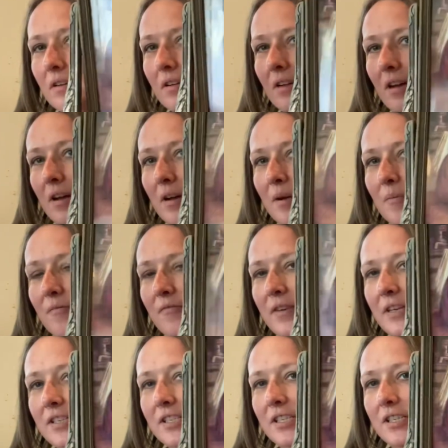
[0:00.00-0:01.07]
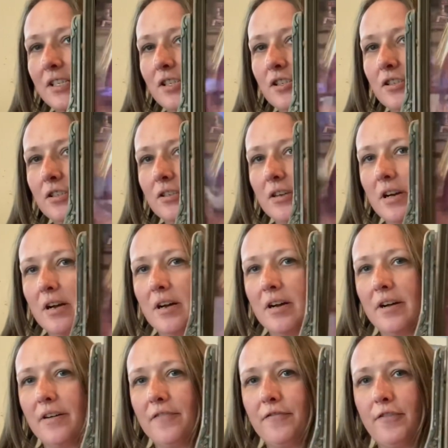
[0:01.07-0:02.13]
um, vintage
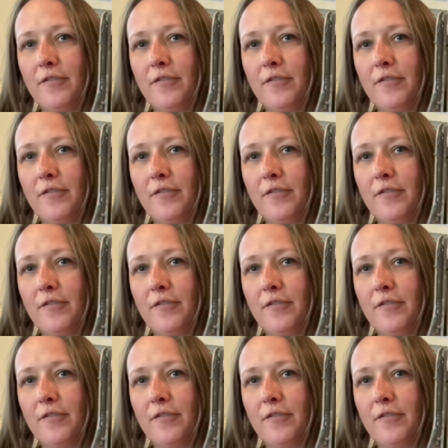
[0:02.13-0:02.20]
uh,